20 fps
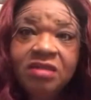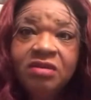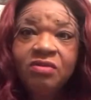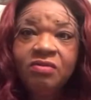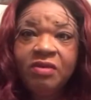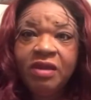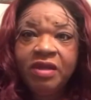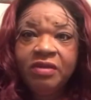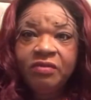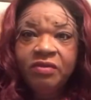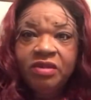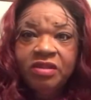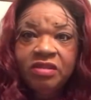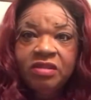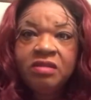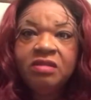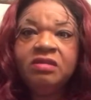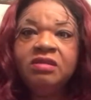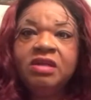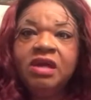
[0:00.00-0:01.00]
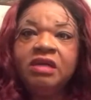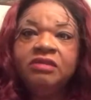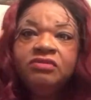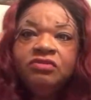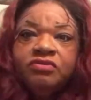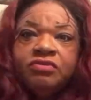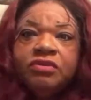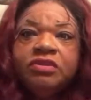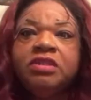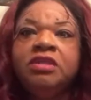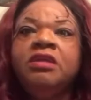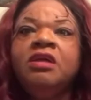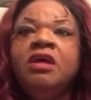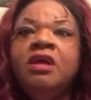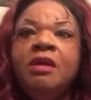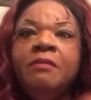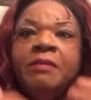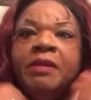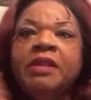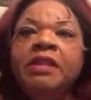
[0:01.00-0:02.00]
get away with it not doing it.
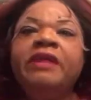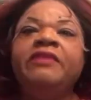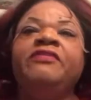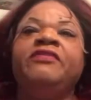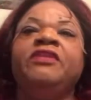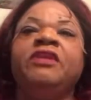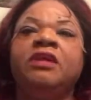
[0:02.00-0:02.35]
But let's